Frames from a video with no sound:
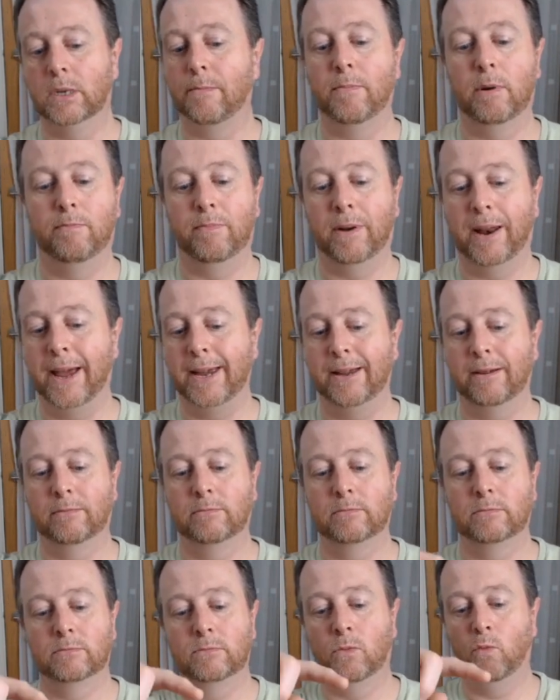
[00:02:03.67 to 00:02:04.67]
number
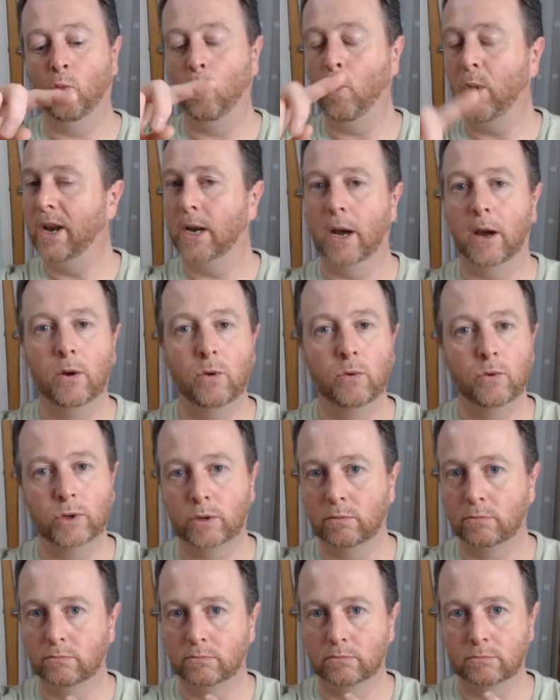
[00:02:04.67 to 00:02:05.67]
plate,
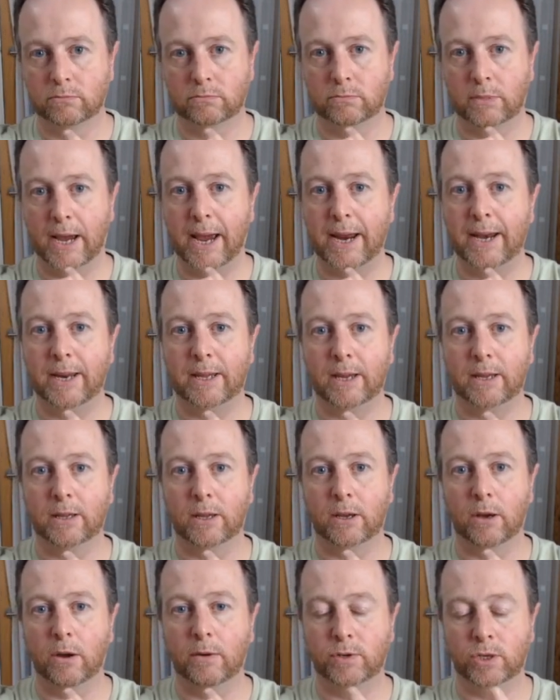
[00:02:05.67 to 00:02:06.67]
windows,
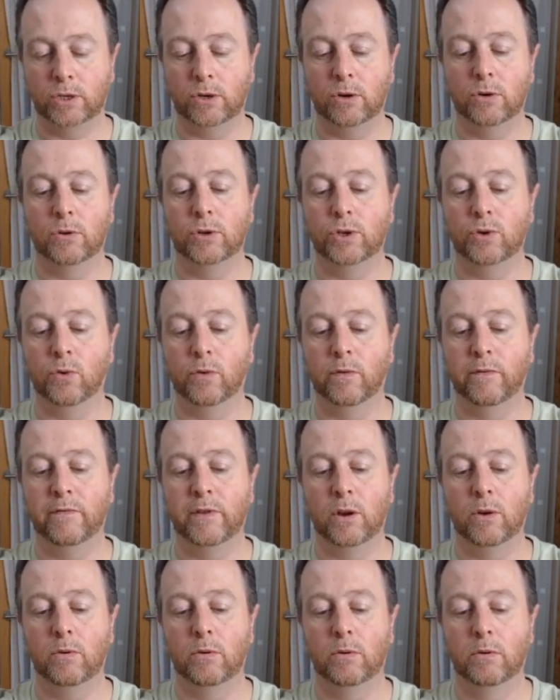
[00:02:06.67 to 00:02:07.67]
anything that obscures
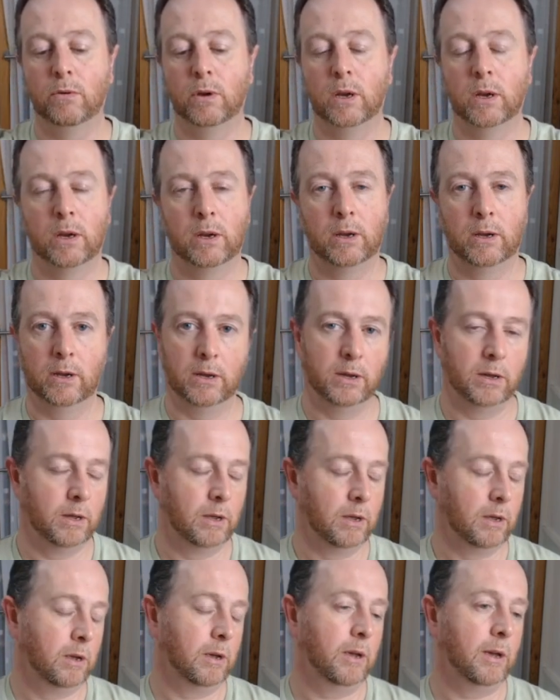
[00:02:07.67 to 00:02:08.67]
your view
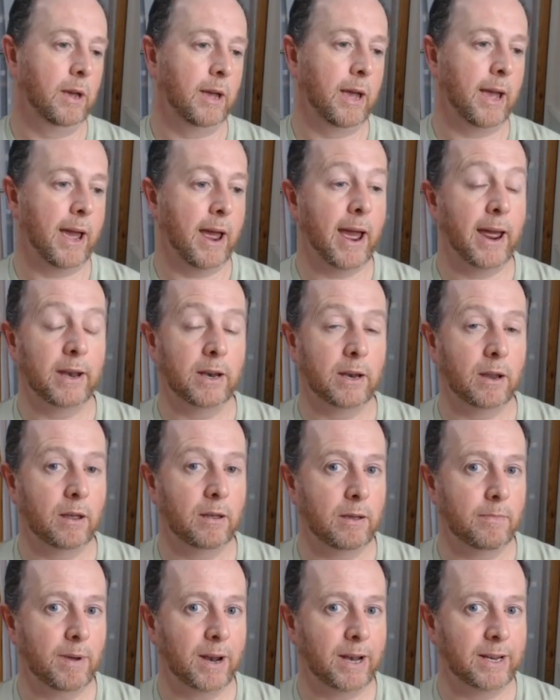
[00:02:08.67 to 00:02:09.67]

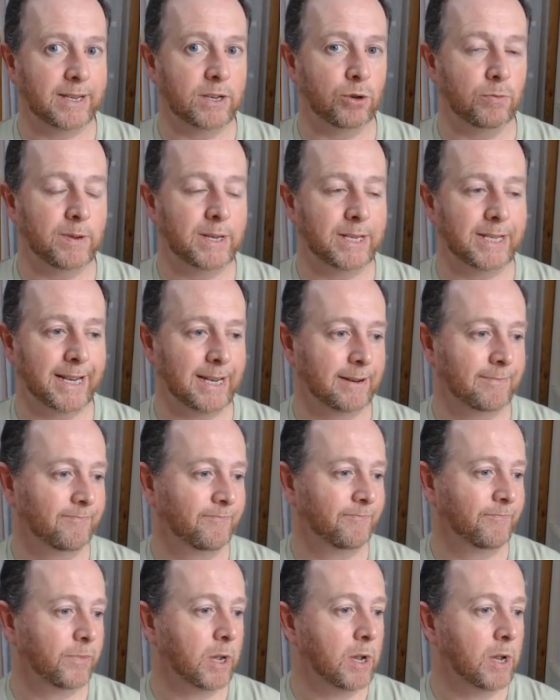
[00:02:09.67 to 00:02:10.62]
and the ability to be seen.